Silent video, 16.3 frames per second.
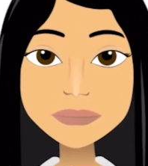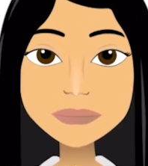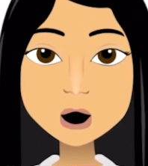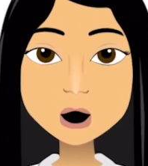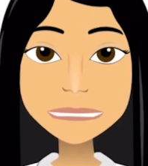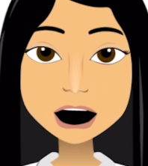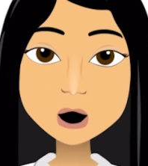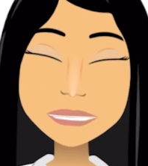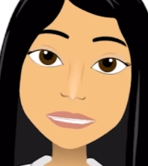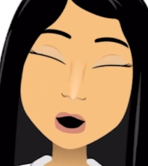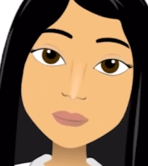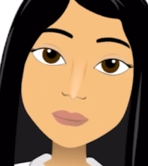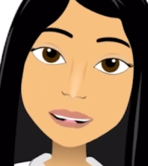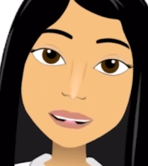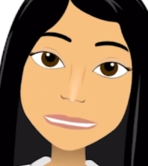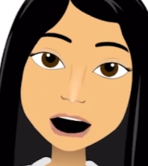We don't
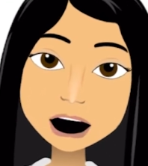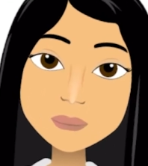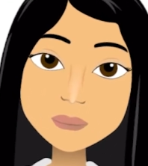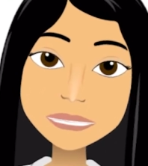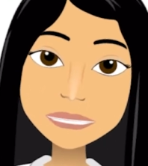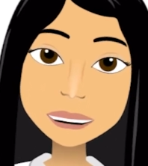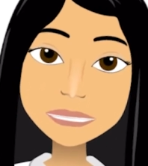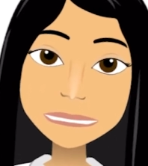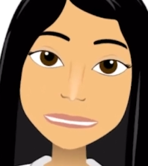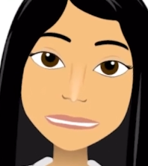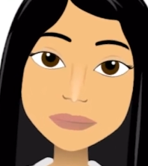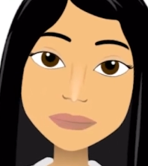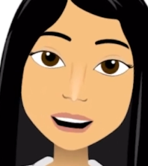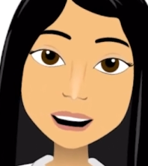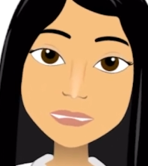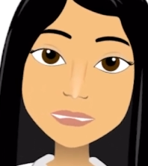normally drop the
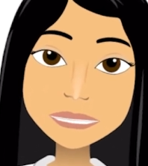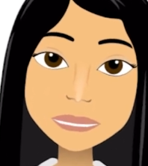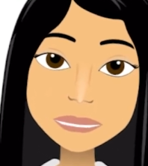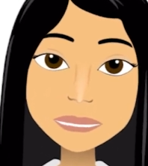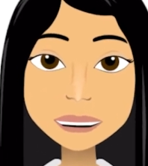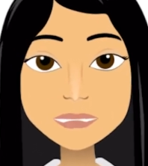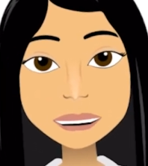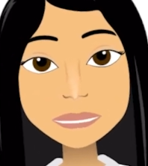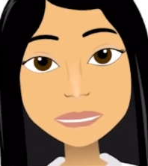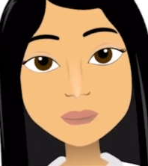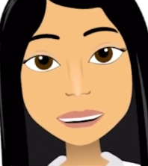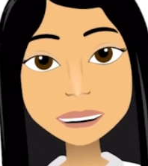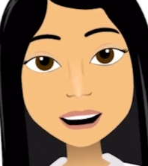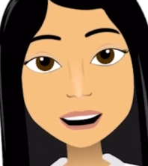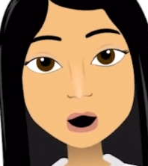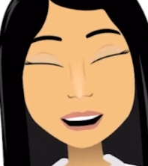E if the suffix
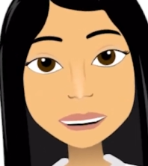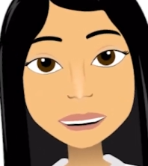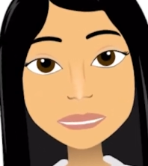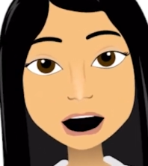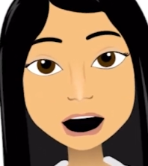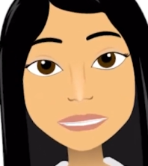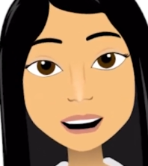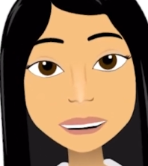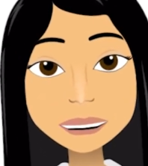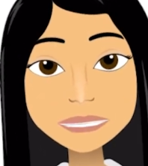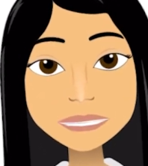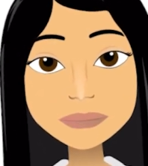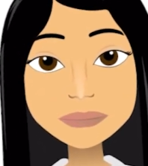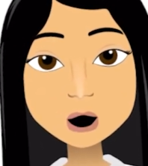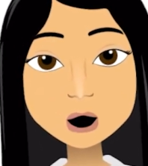begins with a consonant,